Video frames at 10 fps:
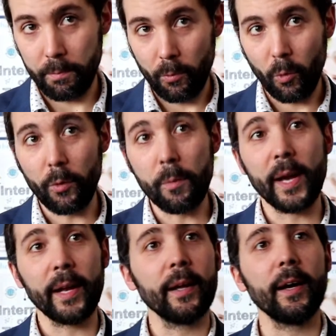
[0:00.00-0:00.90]
will
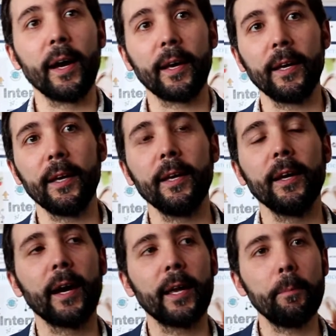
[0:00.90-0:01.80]
remain a key
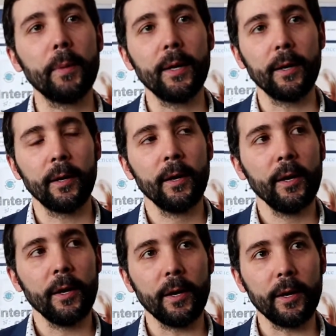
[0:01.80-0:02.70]
pillar
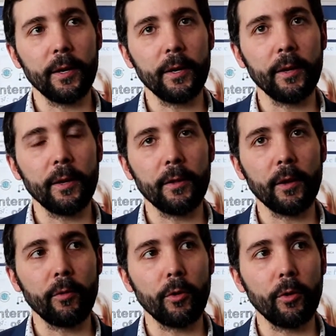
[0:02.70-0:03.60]
in the
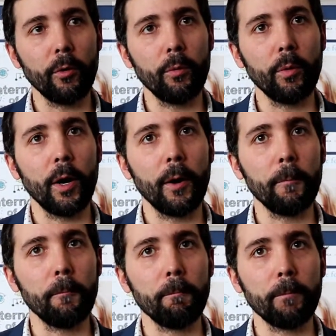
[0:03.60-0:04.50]

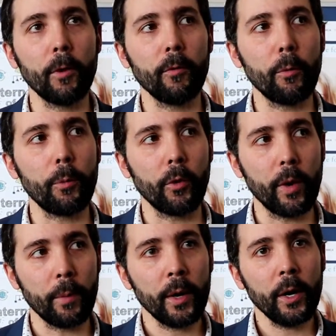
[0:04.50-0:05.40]
overall program,